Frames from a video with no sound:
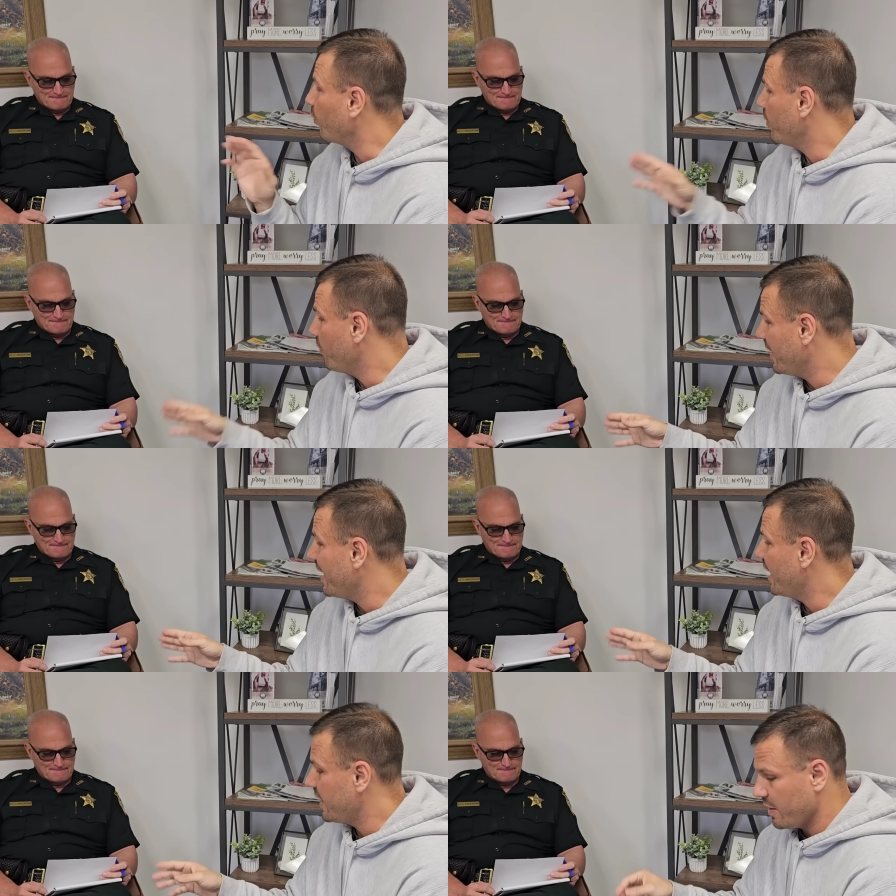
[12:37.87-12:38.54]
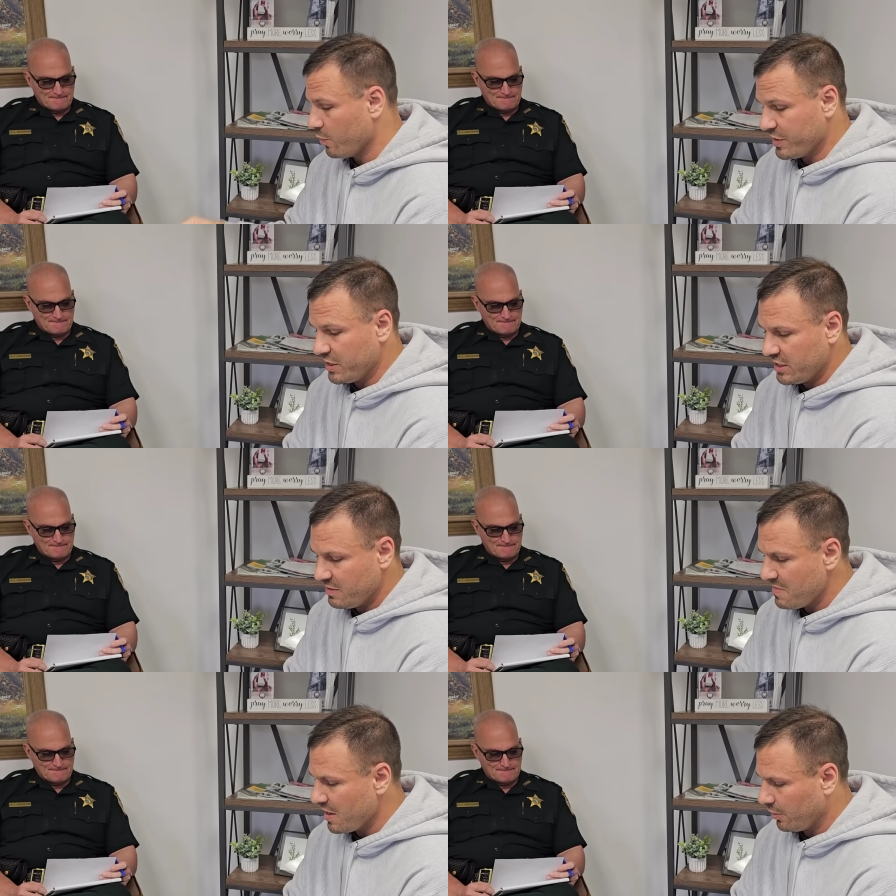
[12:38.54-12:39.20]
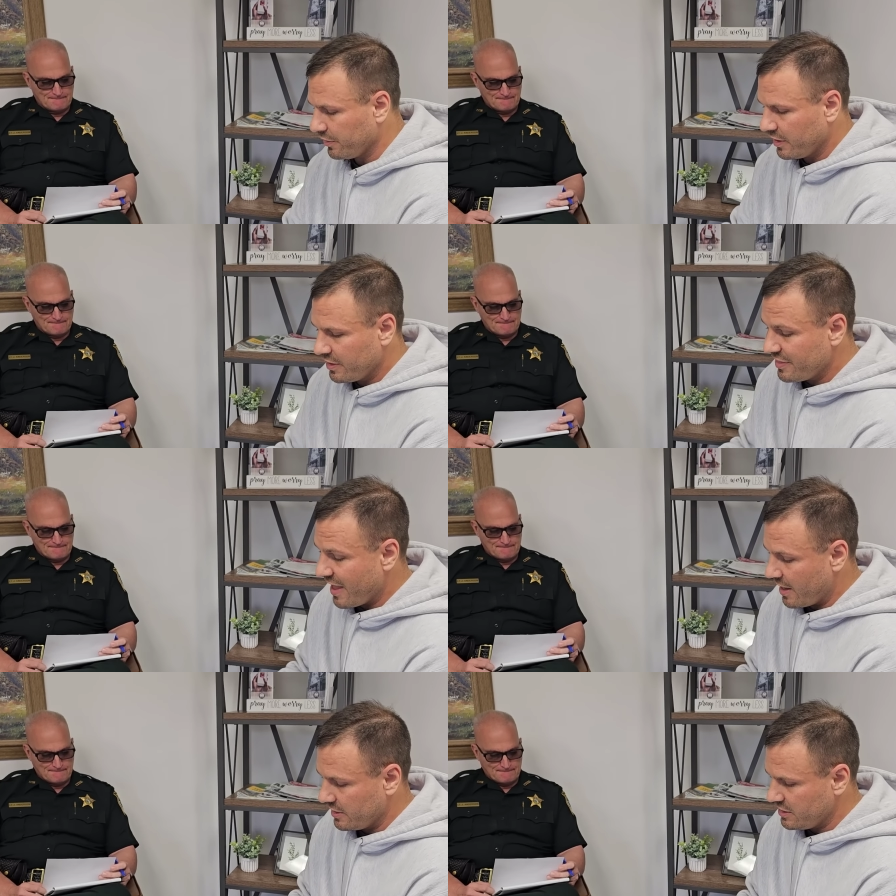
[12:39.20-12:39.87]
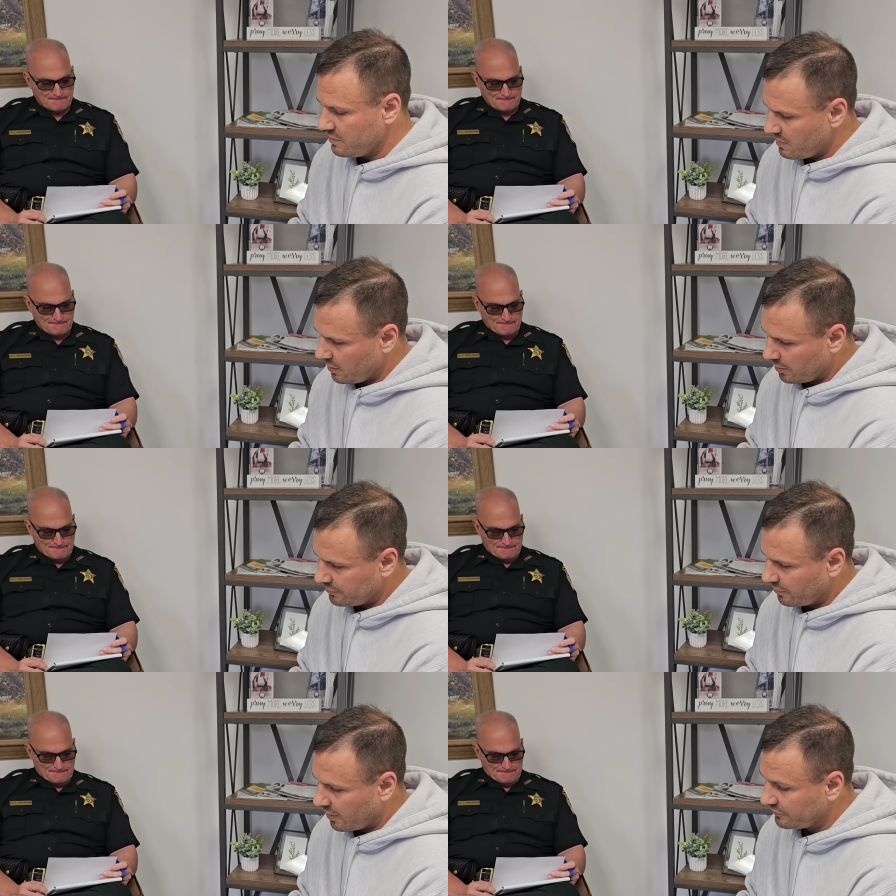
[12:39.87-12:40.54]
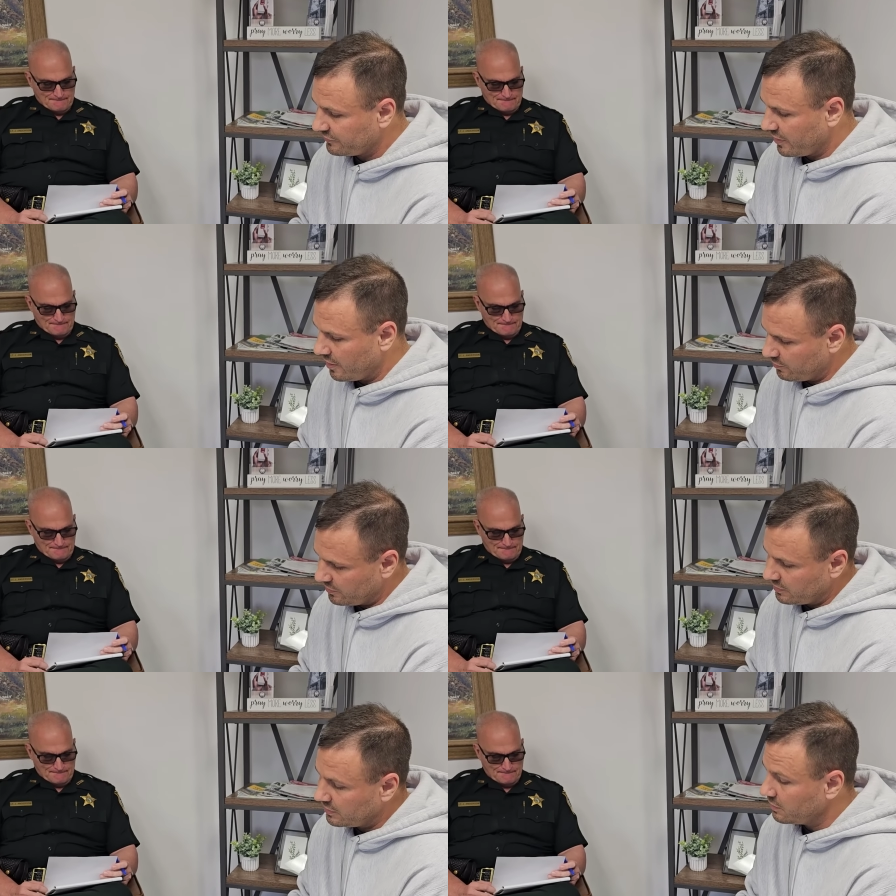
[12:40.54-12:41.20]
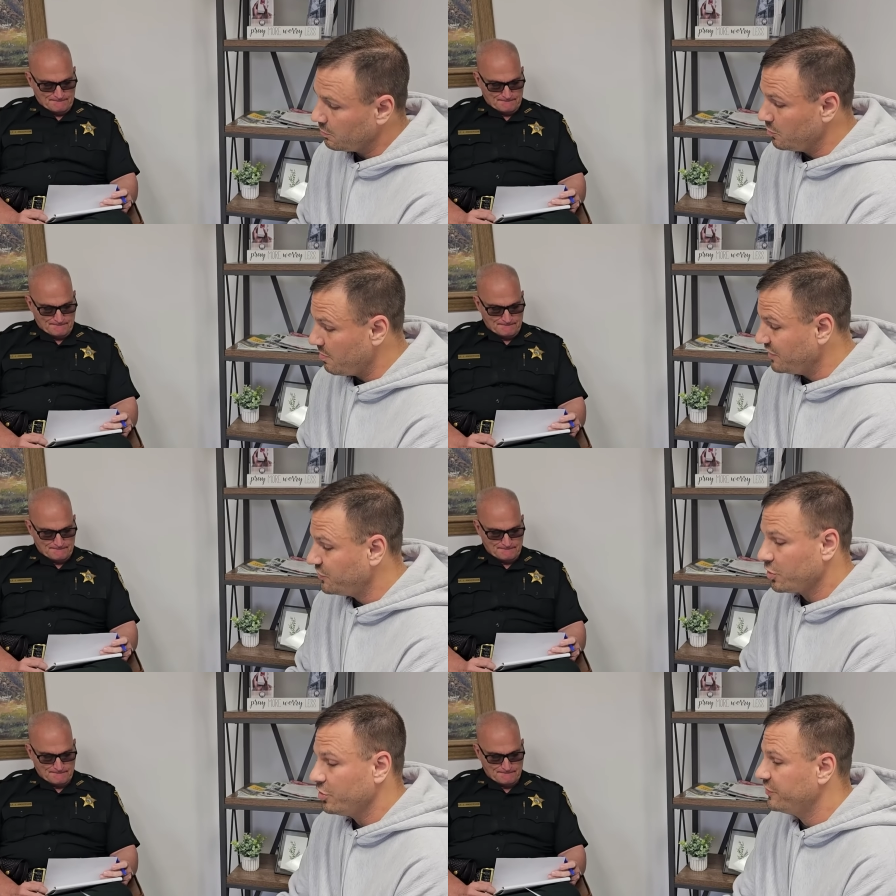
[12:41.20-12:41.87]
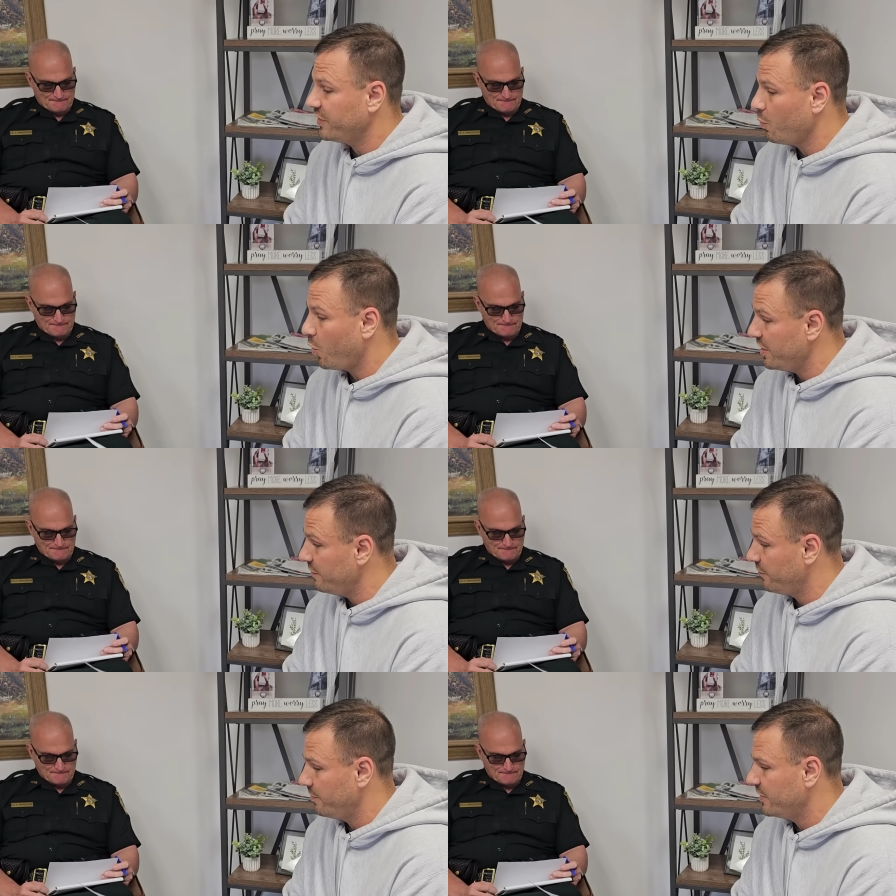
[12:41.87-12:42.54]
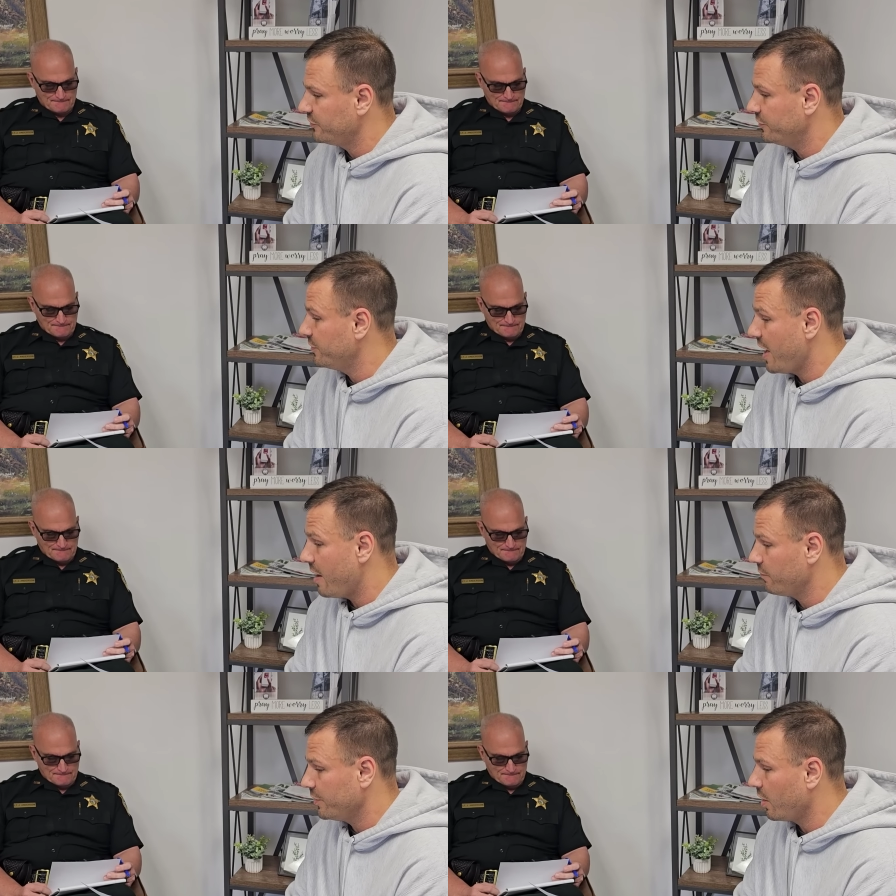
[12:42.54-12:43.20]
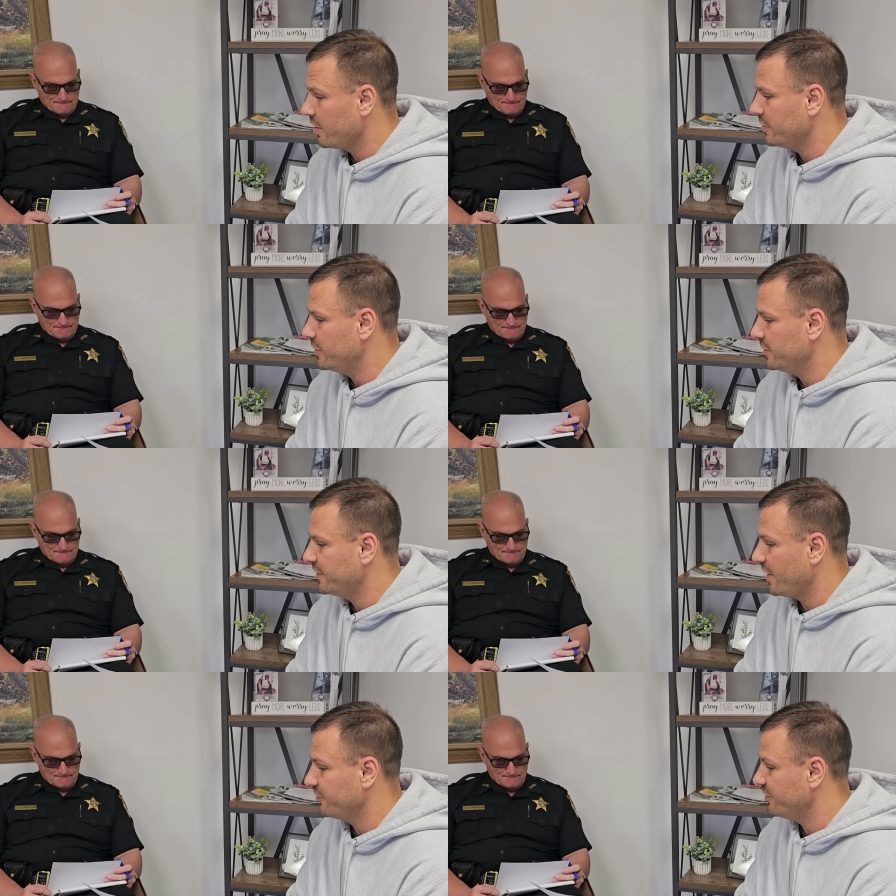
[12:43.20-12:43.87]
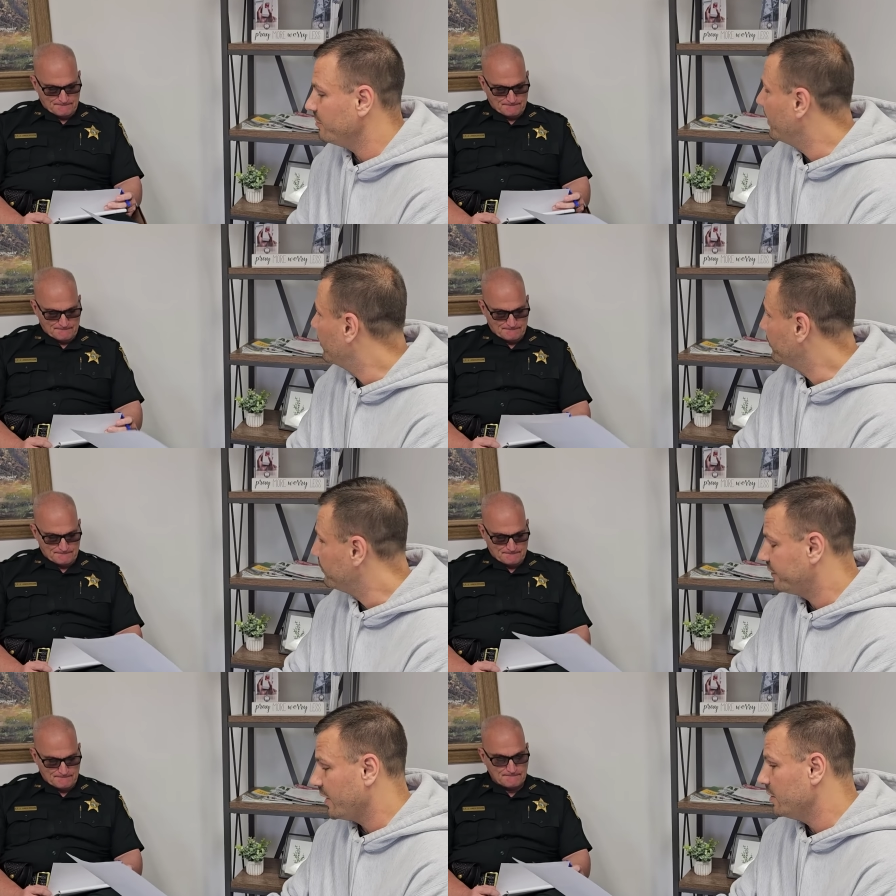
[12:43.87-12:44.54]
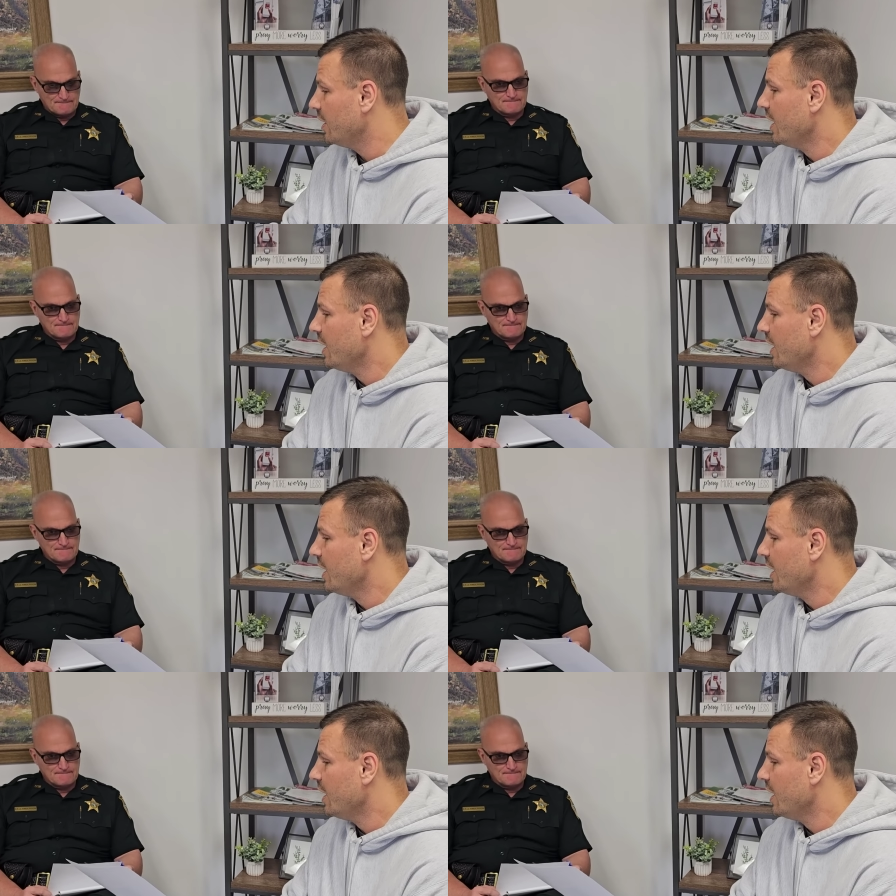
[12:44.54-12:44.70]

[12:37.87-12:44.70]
Speaker 1: We went ahead and we emailed that email address and we, we basically said, what information do you have regarding the attached email you sent